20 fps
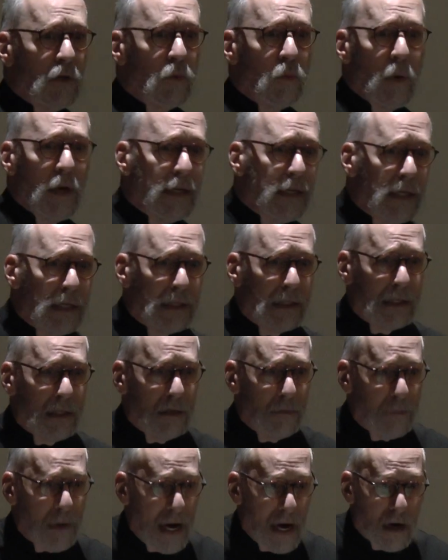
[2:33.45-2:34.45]
a witness
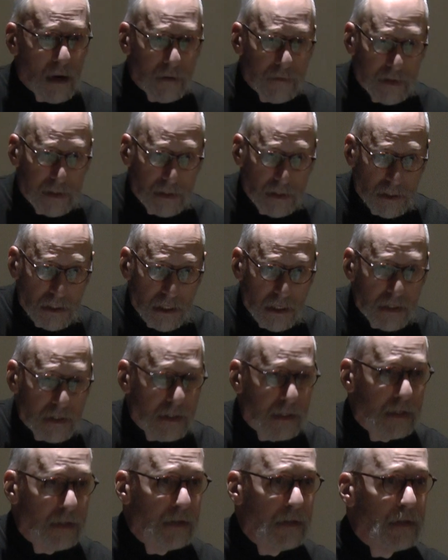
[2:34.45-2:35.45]
to the power of this
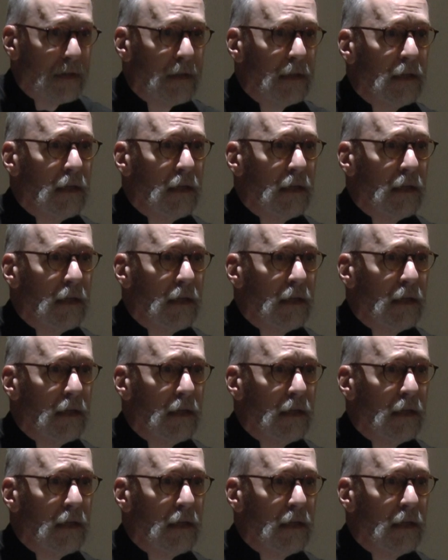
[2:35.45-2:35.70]
Jesus.